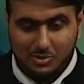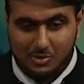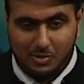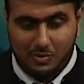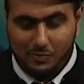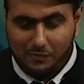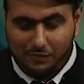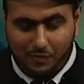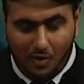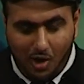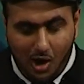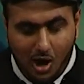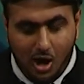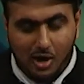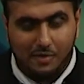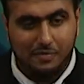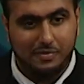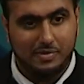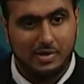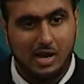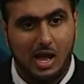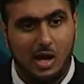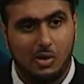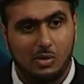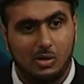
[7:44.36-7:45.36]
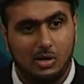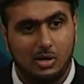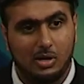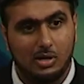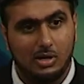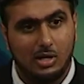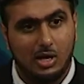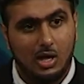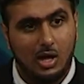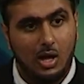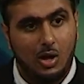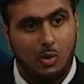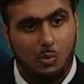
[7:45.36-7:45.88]
for half an hour
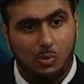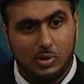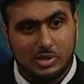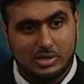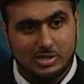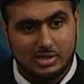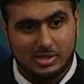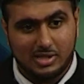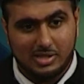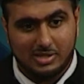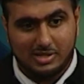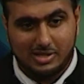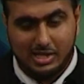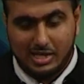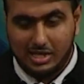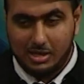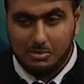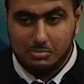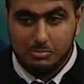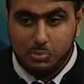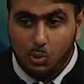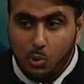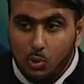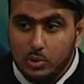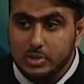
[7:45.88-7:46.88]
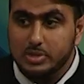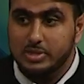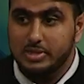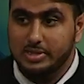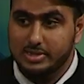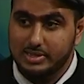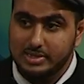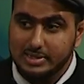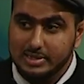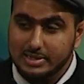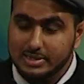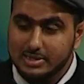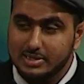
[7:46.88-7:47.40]
was the
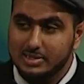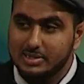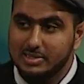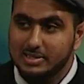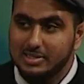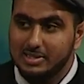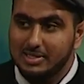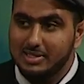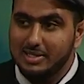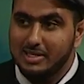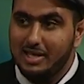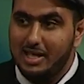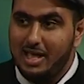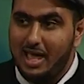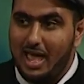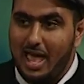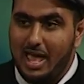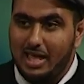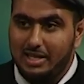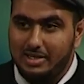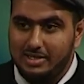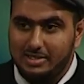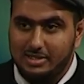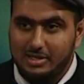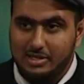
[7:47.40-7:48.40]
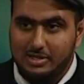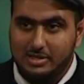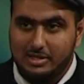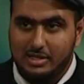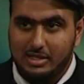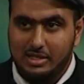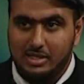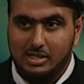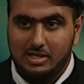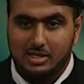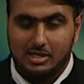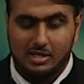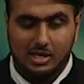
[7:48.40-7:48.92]
importance and
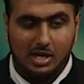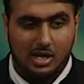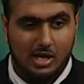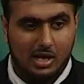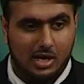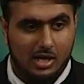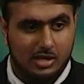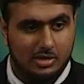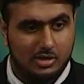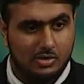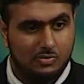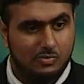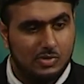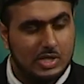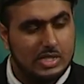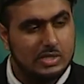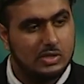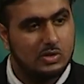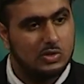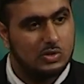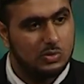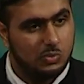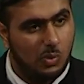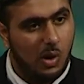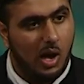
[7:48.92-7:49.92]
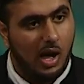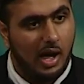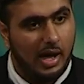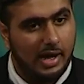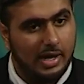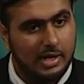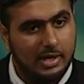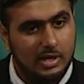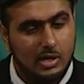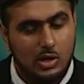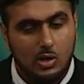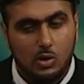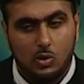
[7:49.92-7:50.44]
the reasons why
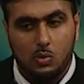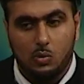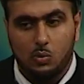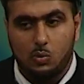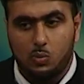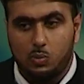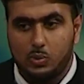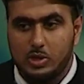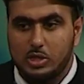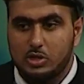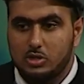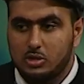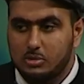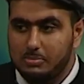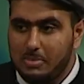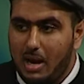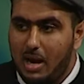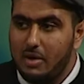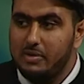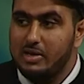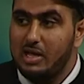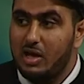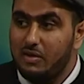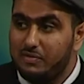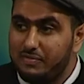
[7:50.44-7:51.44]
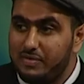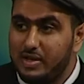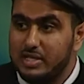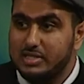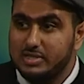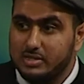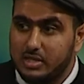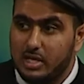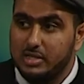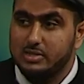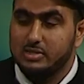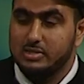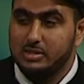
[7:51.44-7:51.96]
we should marry our first
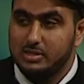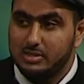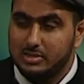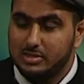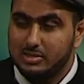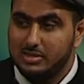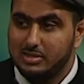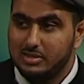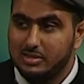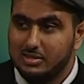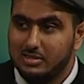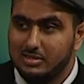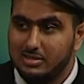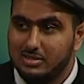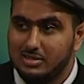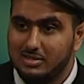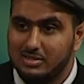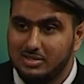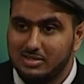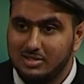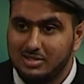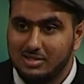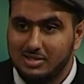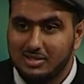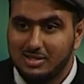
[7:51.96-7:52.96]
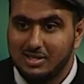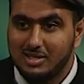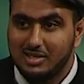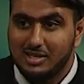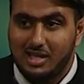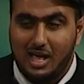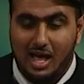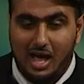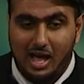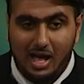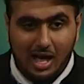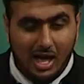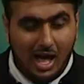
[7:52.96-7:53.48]
cousins.
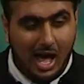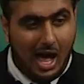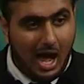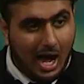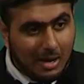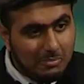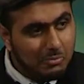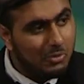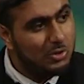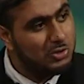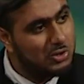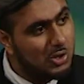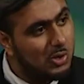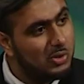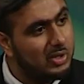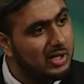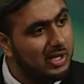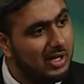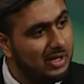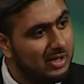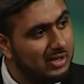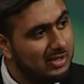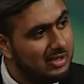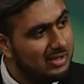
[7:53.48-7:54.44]
I'm not joking.